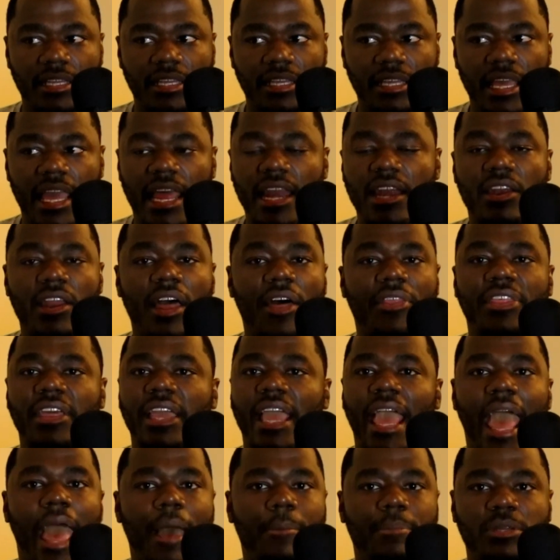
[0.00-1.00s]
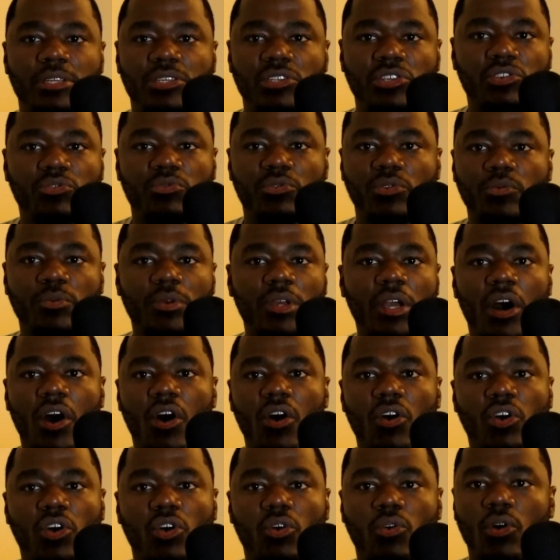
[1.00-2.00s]
and nothing happened to you and we all
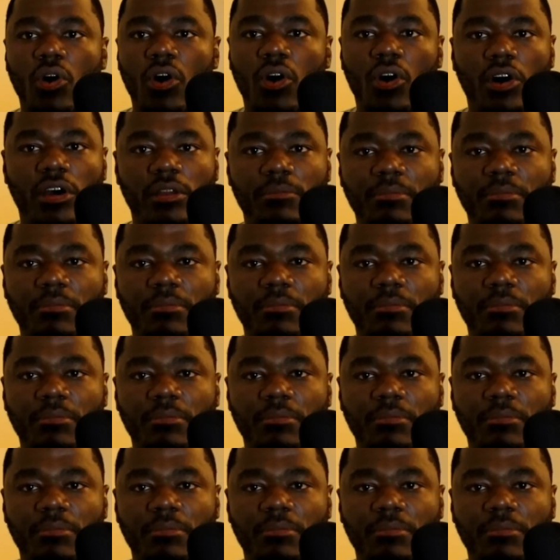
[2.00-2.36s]
go on?